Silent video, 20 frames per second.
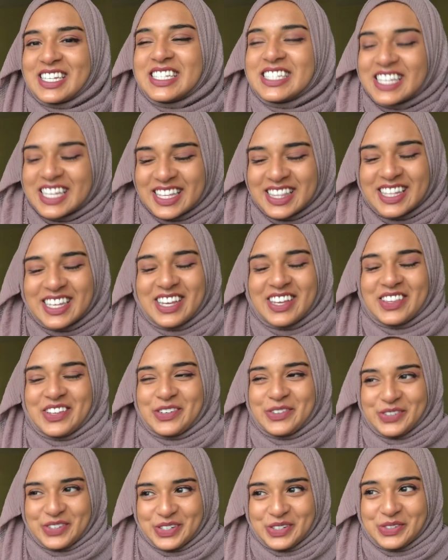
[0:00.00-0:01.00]
is in the
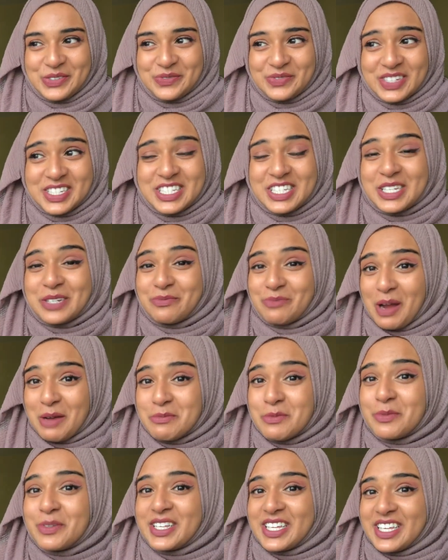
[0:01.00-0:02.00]
other room and she can
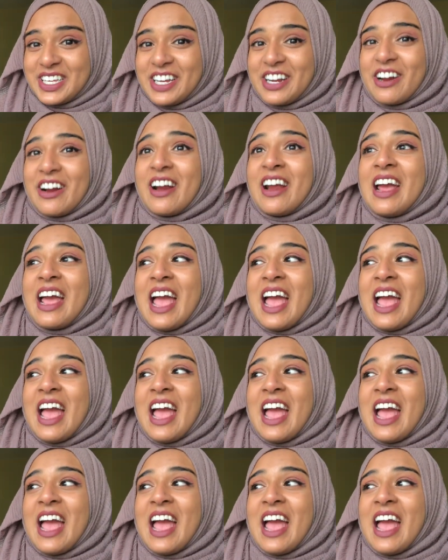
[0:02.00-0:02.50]
probably hear